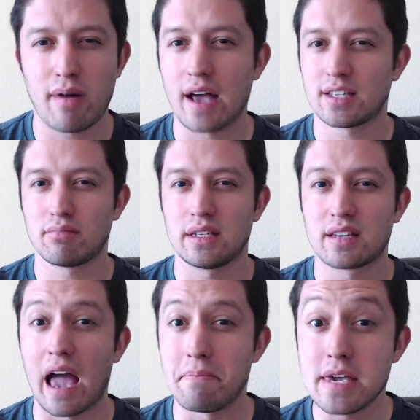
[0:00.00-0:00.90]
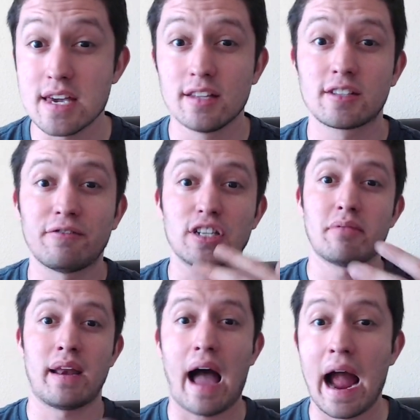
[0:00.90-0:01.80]
possibly Skypeans,
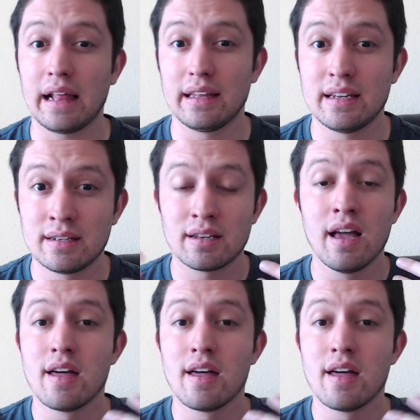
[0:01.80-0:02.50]
Fishman Island.